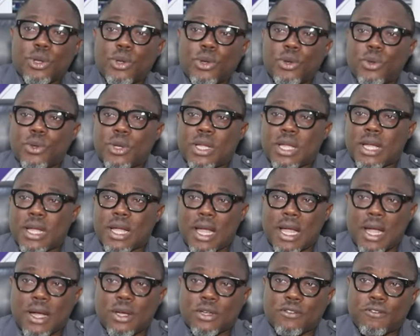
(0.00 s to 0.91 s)
look
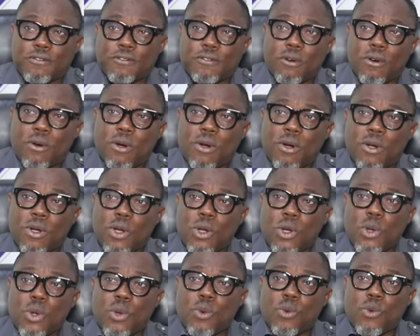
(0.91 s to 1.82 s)
out for
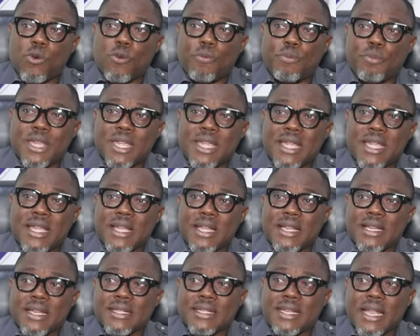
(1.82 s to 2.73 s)
will be
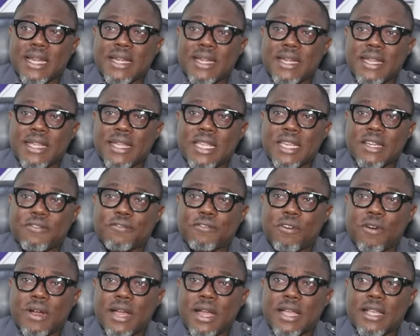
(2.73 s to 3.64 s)
the need
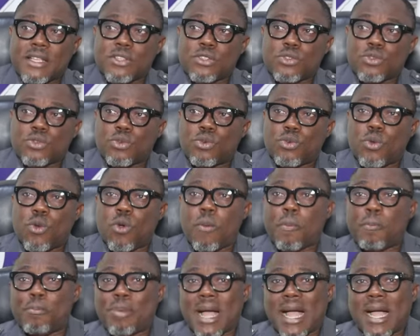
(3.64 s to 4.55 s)
for us to go
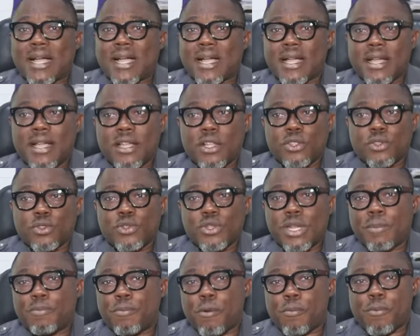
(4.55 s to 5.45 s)
back to
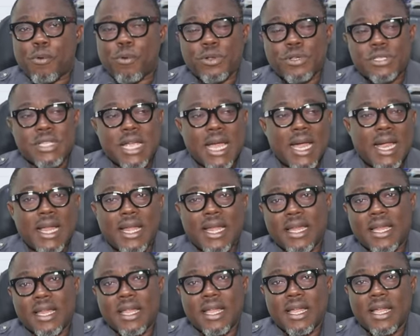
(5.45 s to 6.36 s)
the
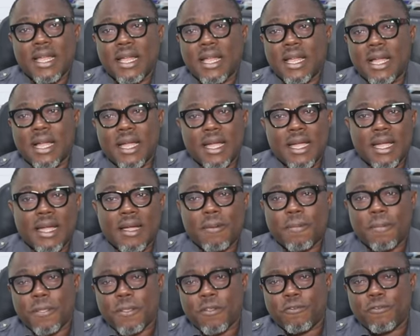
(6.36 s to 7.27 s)
proposal
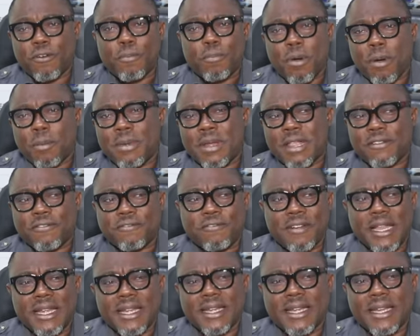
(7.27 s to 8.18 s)
for public
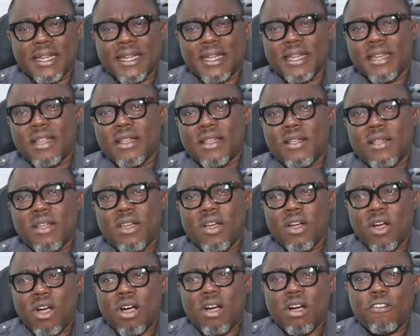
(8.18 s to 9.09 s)
funding
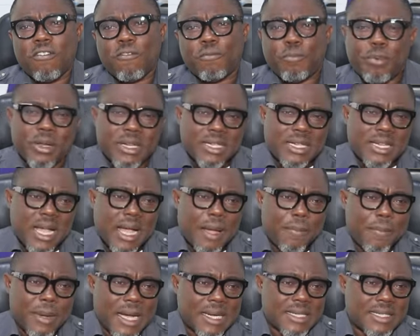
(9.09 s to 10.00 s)
of political
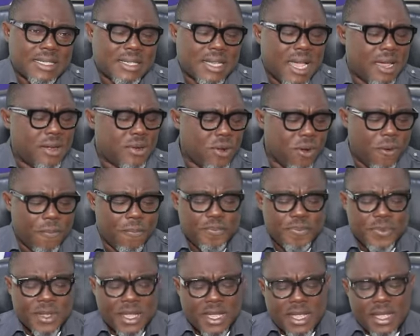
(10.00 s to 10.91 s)
parties. I know
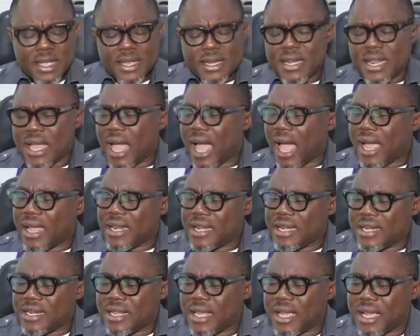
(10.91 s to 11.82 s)
the
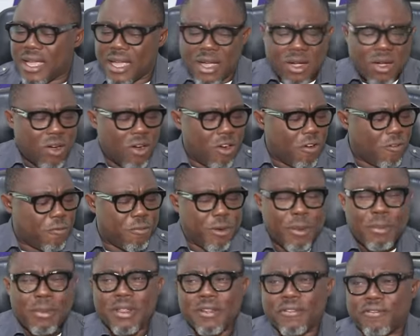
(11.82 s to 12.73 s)
idea of
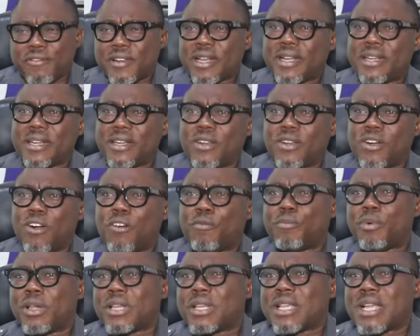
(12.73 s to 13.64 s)
public funding of
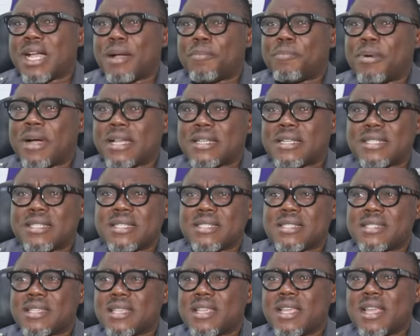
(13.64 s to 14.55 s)
political
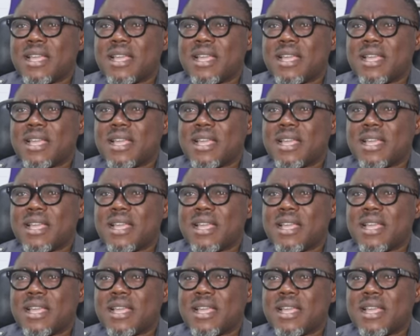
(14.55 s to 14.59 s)
parties